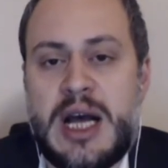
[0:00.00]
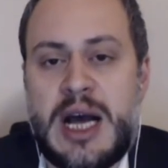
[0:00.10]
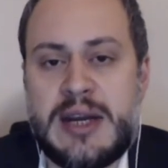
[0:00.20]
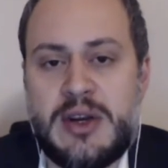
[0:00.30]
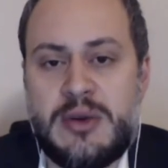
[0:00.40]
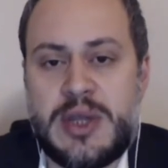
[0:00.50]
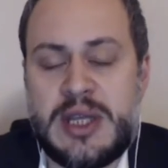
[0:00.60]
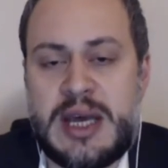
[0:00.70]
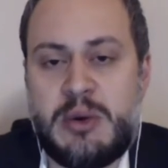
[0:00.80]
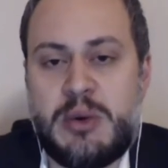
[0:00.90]
I don't think
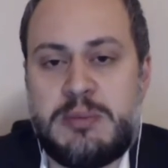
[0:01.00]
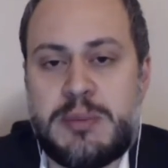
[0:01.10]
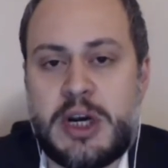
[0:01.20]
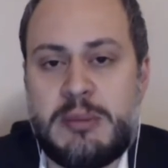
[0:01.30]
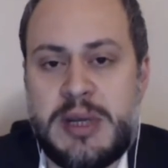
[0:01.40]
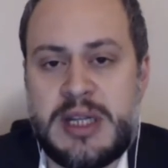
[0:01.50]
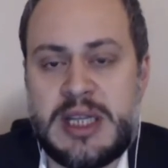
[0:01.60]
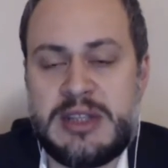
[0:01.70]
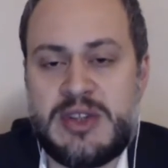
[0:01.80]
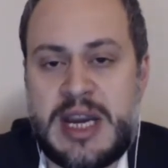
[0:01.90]
that would
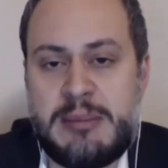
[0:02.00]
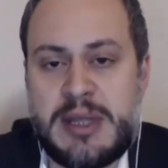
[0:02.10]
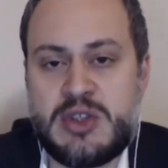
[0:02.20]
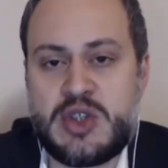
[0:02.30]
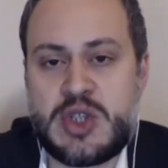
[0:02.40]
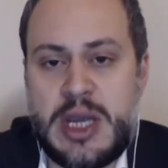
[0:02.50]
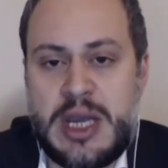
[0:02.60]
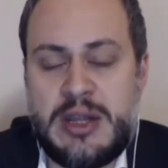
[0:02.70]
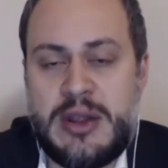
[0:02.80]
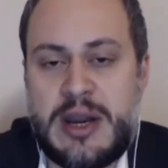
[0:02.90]
permanently damage
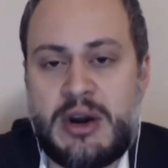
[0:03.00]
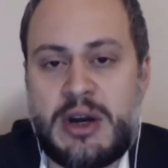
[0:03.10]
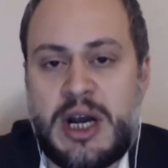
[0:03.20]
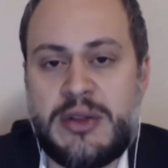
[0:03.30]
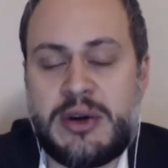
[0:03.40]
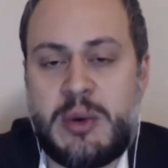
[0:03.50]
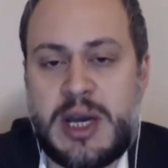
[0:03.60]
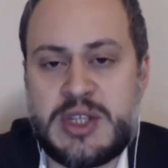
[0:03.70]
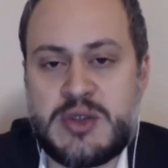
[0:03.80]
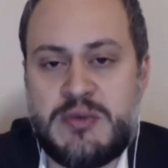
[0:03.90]
their
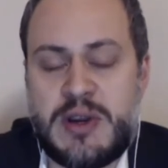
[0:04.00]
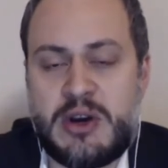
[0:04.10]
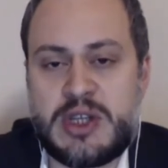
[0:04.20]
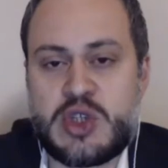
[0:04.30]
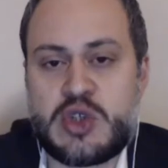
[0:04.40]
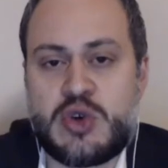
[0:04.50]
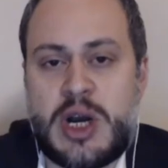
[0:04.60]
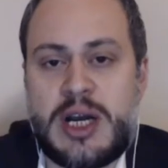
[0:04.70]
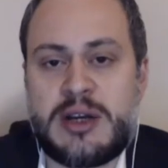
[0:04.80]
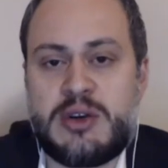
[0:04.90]
otherwise very
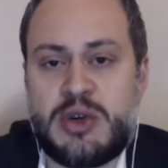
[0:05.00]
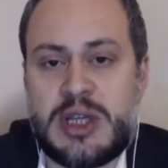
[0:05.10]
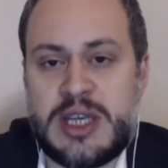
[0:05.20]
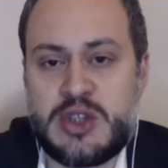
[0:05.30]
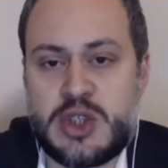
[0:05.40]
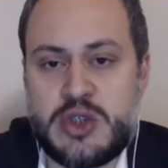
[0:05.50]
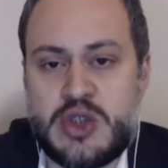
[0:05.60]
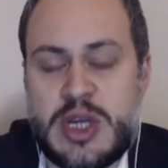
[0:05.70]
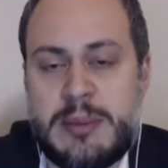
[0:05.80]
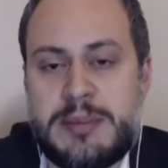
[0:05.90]
strong relationship.